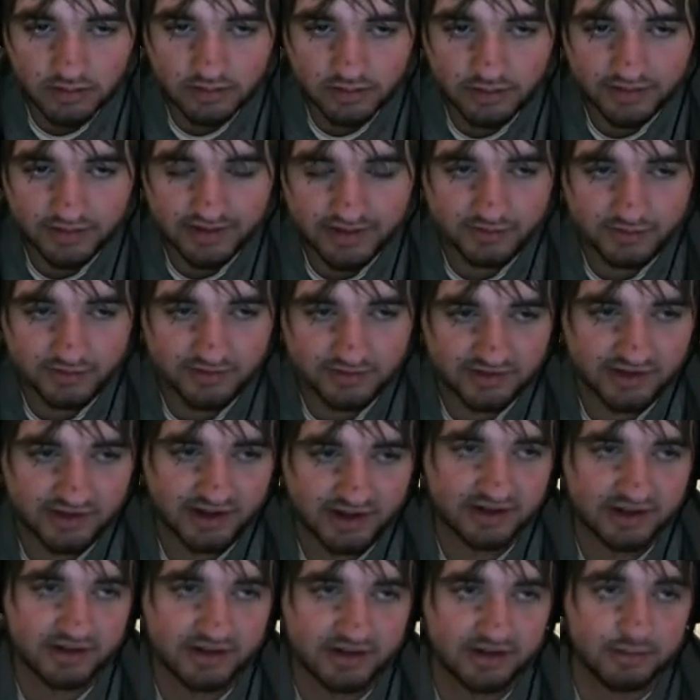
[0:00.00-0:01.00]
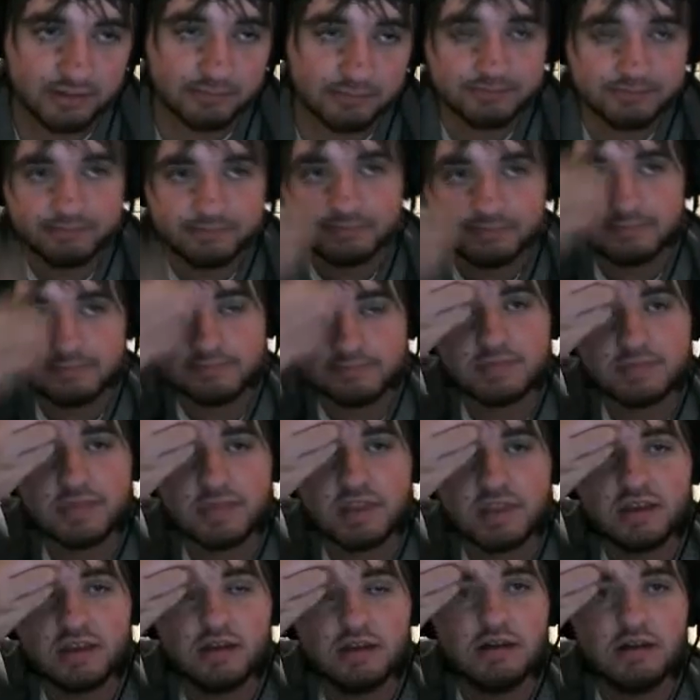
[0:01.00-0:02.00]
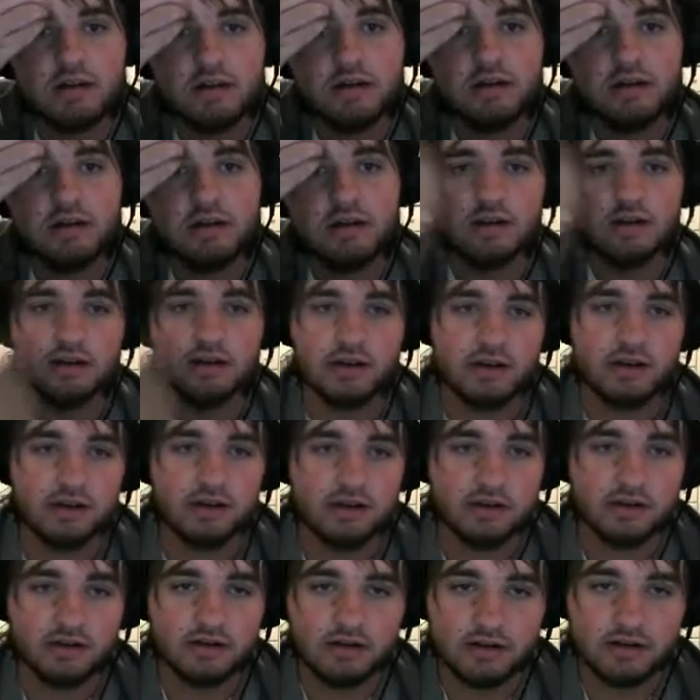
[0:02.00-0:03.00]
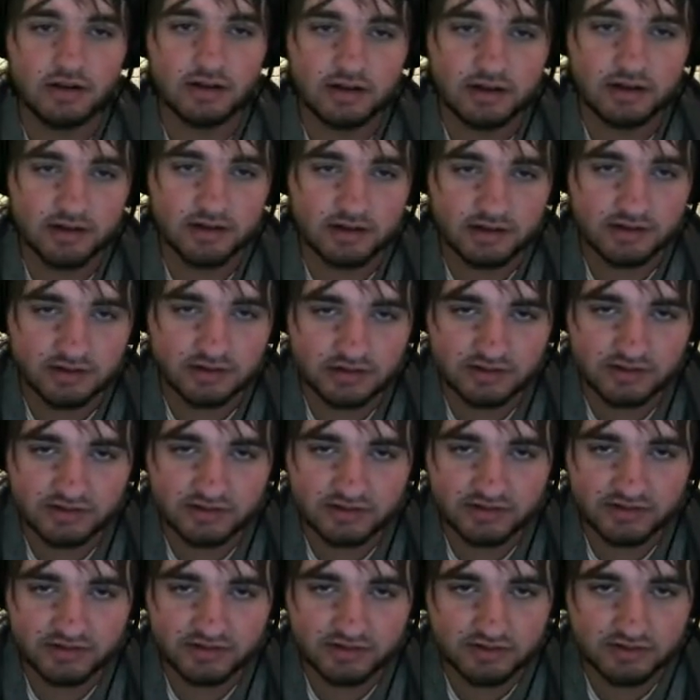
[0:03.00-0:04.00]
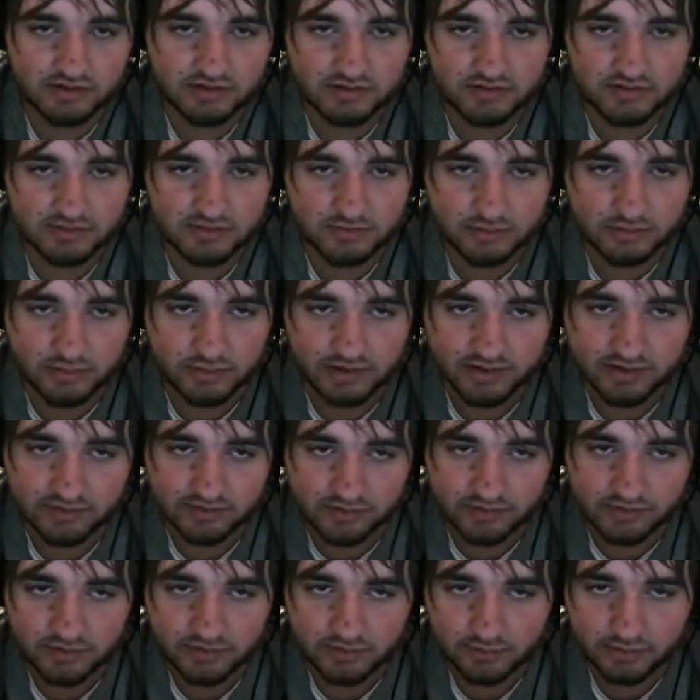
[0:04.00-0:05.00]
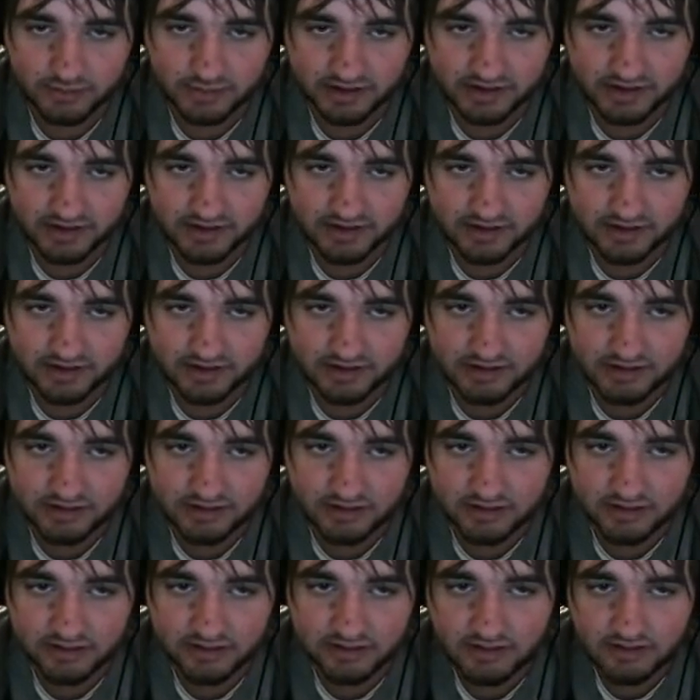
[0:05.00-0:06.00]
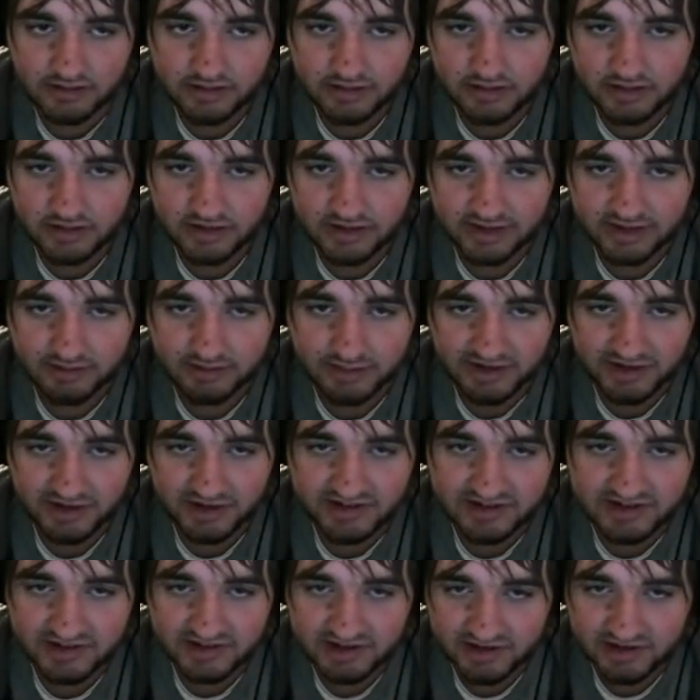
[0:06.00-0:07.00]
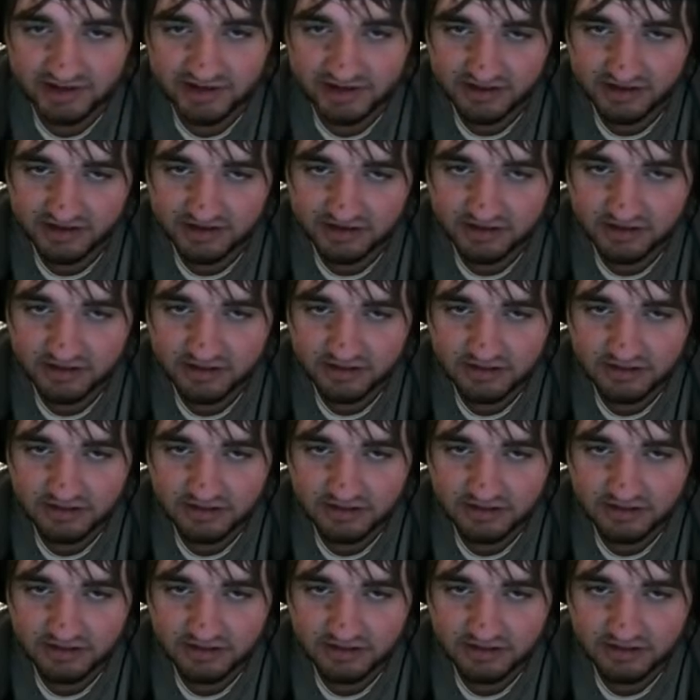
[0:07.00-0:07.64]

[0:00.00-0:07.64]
That was kind of dumb. Alright, whatever. We can... Am I stuck in here?